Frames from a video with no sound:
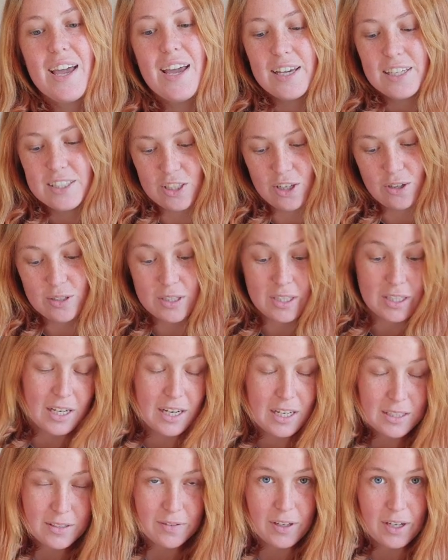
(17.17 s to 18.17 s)
So
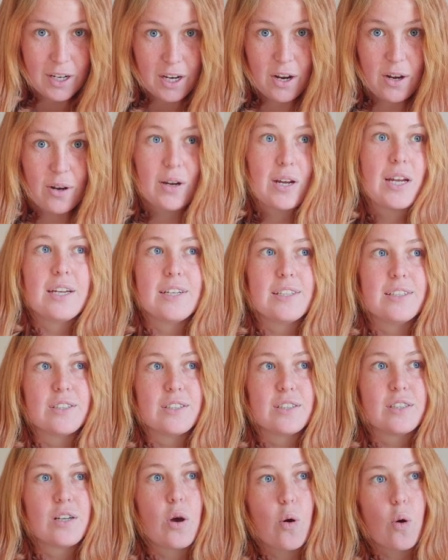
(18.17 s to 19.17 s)
today's video
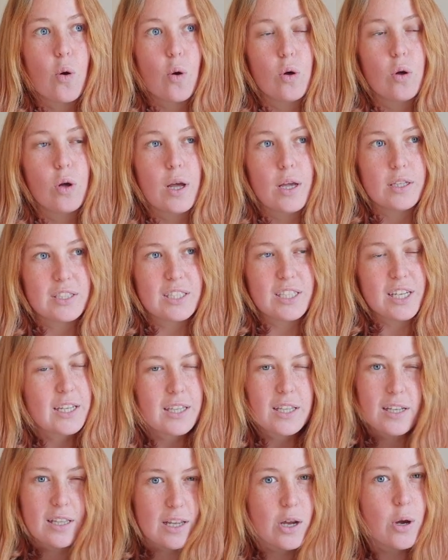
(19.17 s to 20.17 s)
is
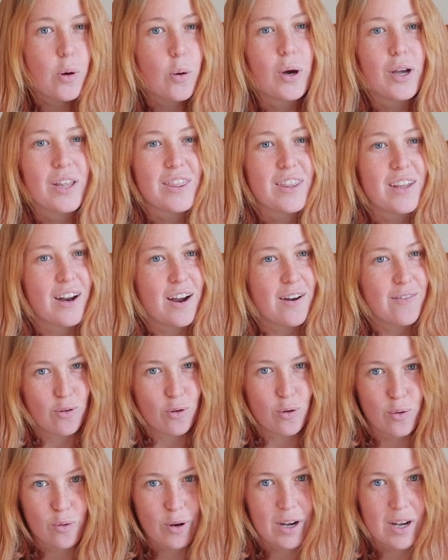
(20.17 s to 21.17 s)
technically one that I've
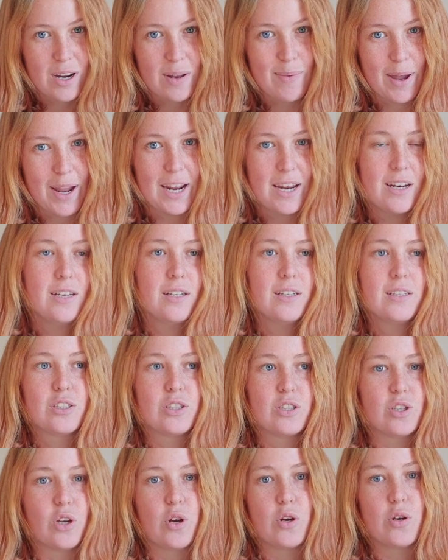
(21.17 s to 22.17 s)
already made,
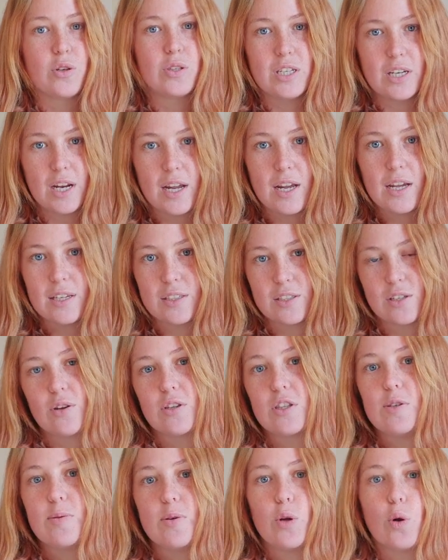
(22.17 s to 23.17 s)
so today is going
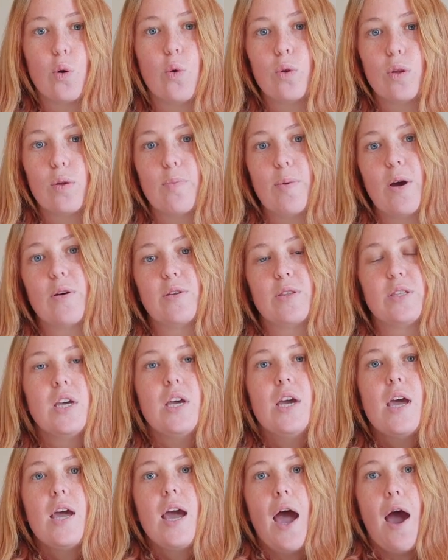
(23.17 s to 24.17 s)
to be all about
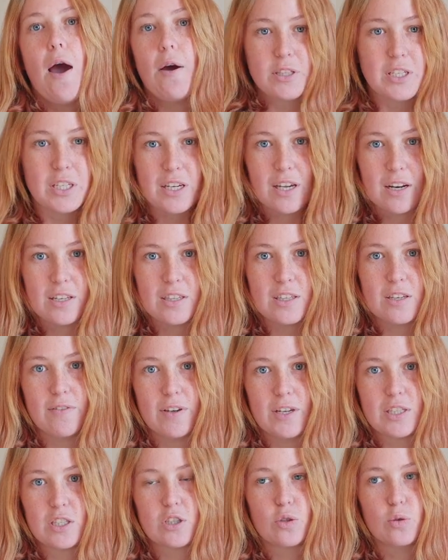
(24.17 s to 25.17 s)
how to get into
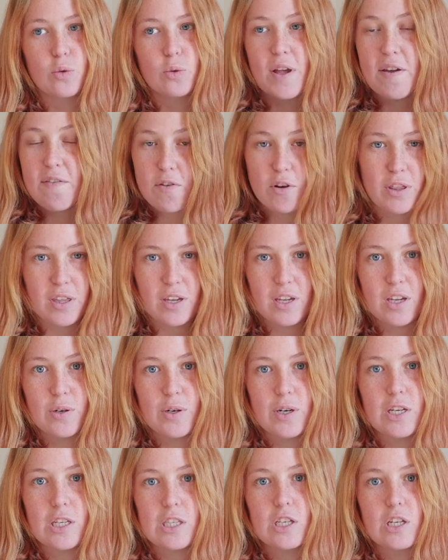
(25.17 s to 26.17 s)
vet school, everything you
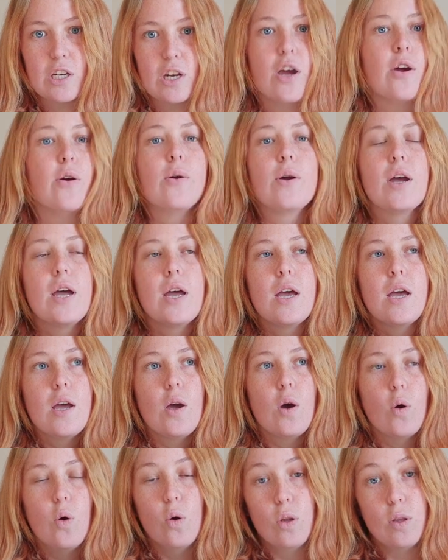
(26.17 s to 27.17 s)
need to know,
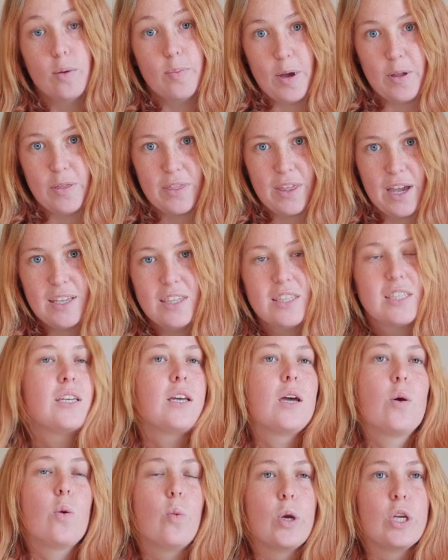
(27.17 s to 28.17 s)
all about that,
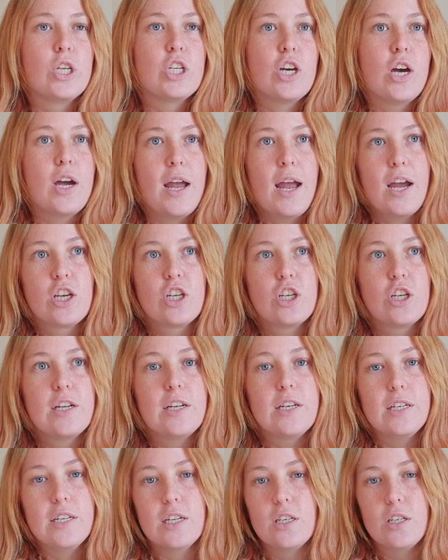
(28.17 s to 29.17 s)
which I actually
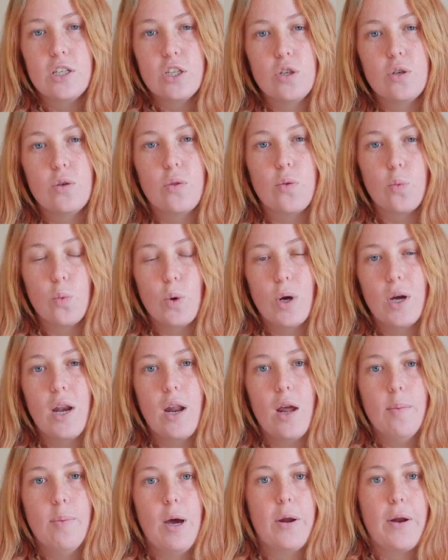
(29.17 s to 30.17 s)
did do the one
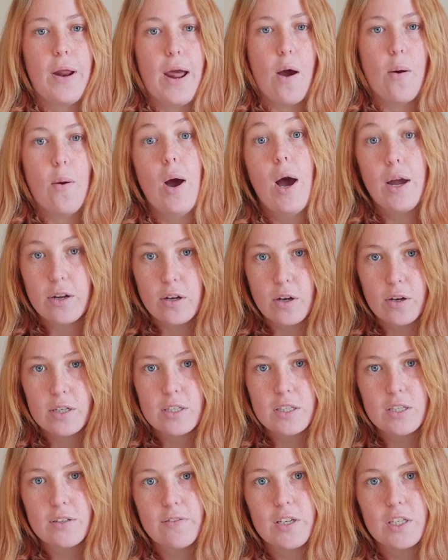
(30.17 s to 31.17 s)
about how I got
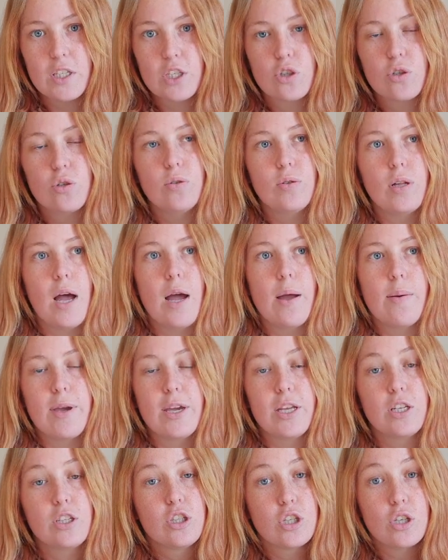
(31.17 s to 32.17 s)
into vet school. I
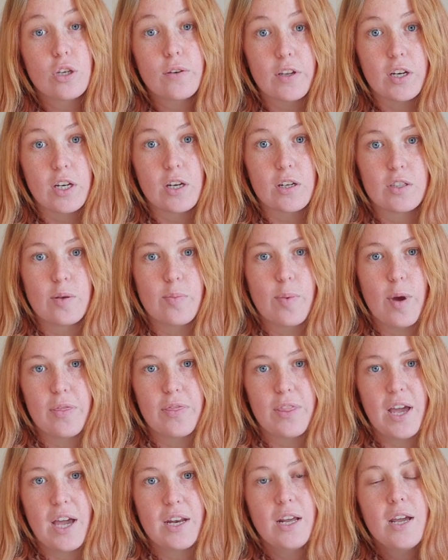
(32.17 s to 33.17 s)
made two videos about
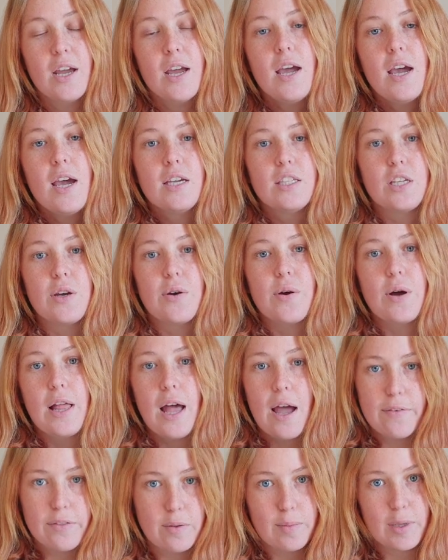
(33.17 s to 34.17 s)
that, so I'll
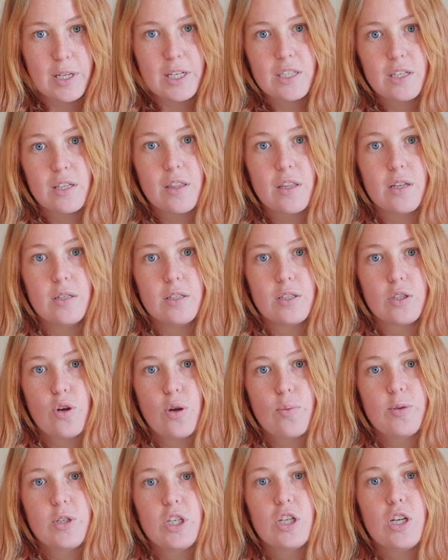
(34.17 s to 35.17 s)
have them linked in the
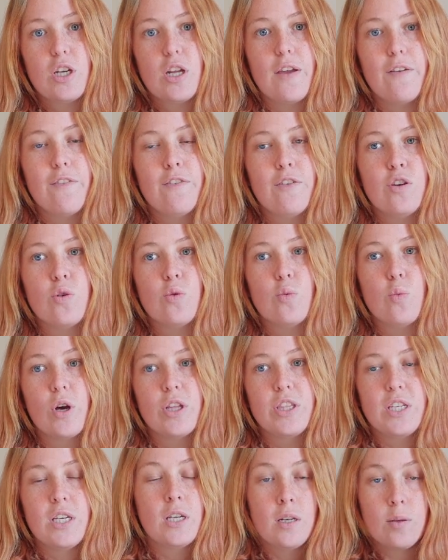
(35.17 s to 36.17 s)
description if you
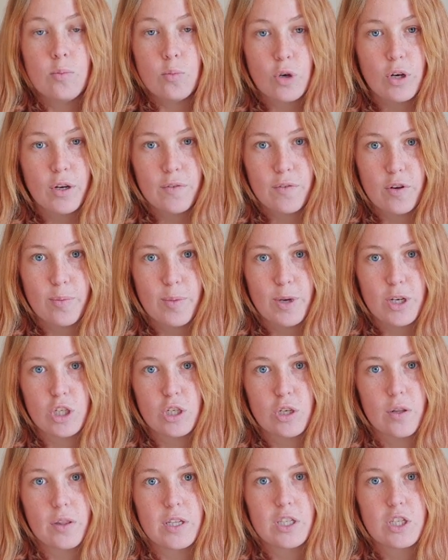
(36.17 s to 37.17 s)
want any more information
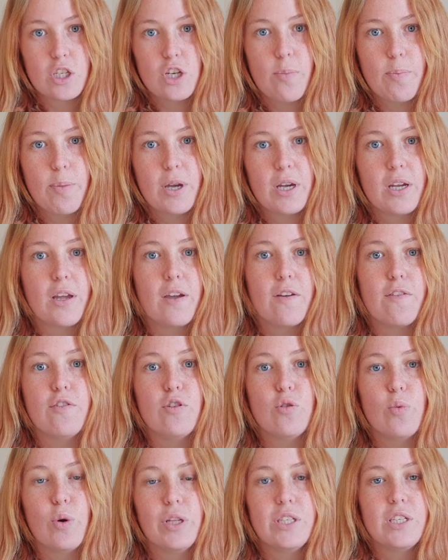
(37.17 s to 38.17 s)
on this topic, if
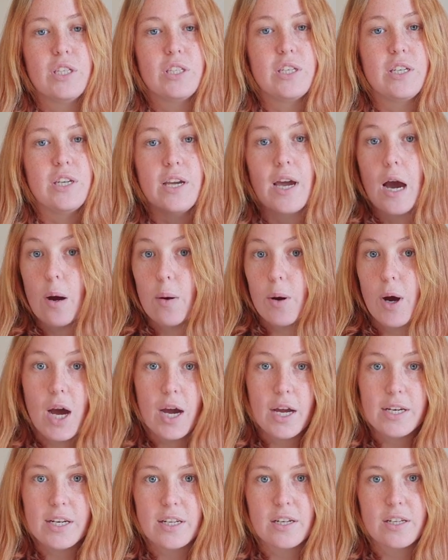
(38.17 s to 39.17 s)
you want to see how
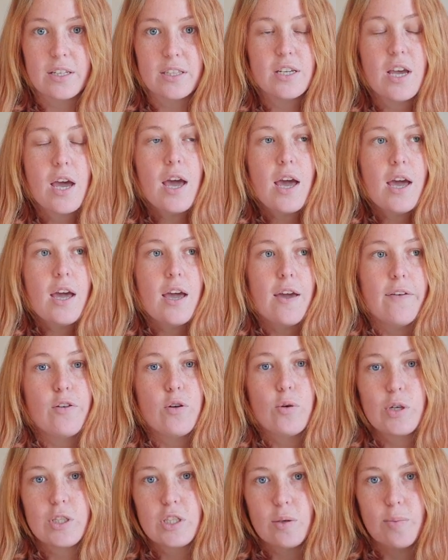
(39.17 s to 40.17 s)
I did it, if you
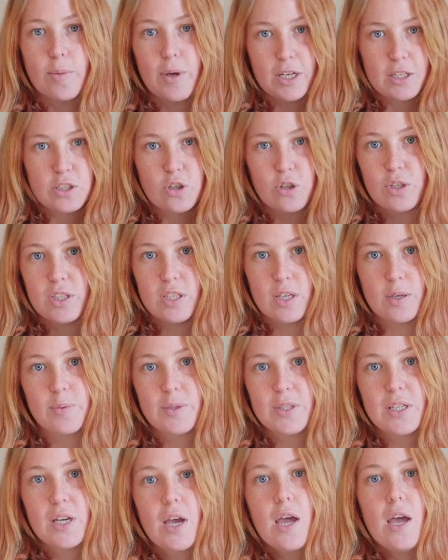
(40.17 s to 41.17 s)
want some extra
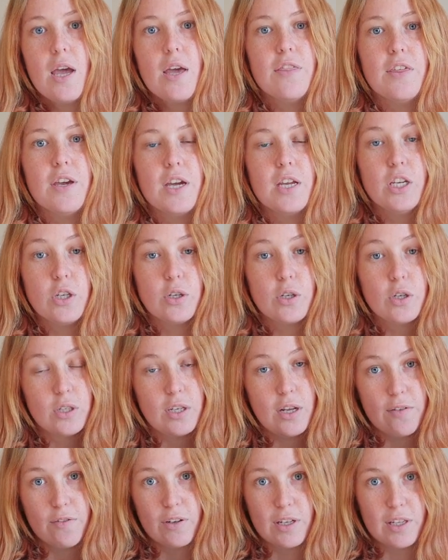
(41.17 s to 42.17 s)
tips, then you can
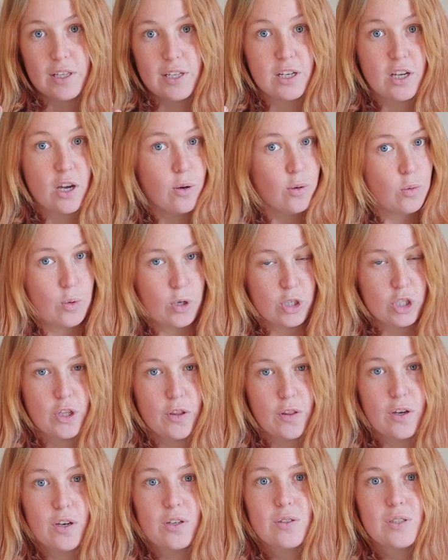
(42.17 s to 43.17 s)
definitely go and watch
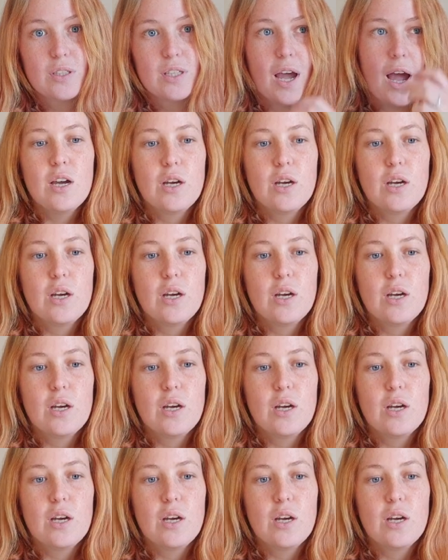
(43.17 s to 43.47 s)
those.